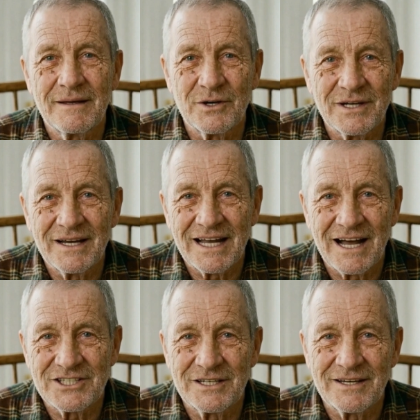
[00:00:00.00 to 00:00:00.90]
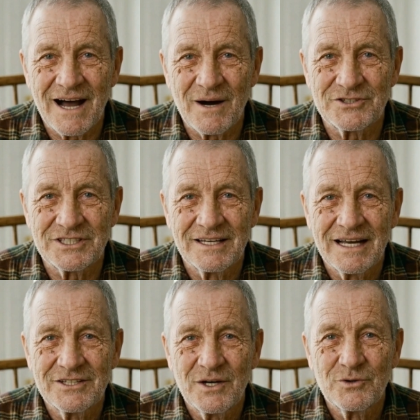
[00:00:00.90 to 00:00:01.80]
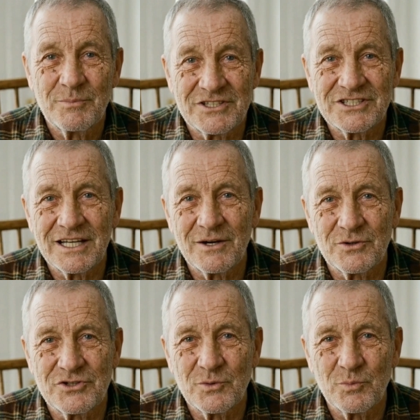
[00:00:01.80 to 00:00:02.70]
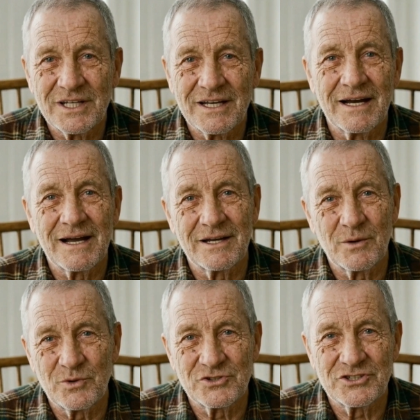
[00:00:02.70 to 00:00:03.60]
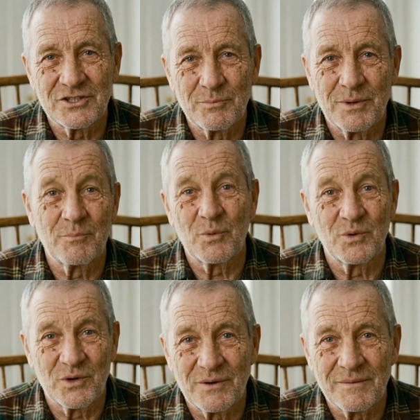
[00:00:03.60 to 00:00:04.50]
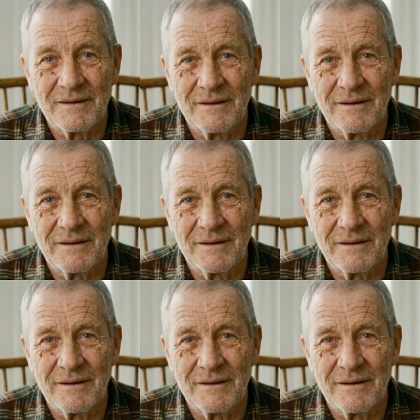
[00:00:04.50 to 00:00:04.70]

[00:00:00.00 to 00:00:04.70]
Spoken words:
You can catch 1,000 adult mosquitoes a week, and there will still be more,